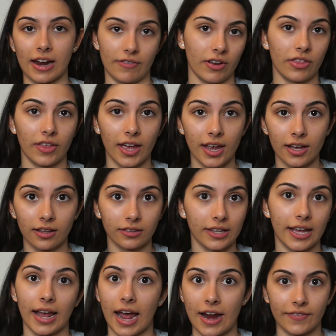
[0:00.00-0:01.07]
everything
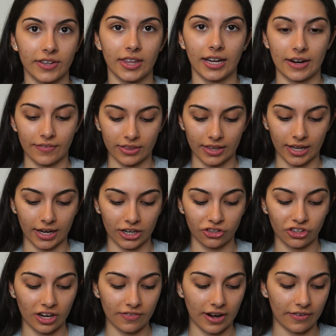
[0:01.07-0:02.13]
like everything everything I
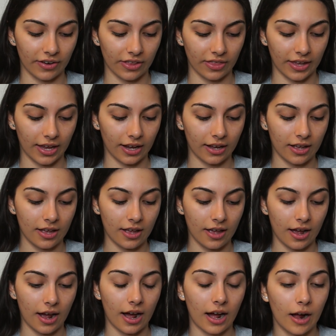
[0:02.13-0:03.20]
shave everything
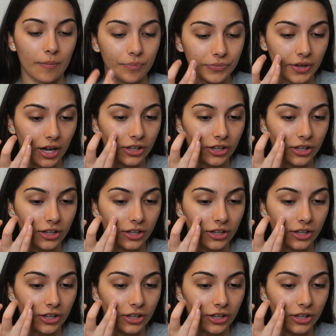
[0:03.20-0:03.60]
um,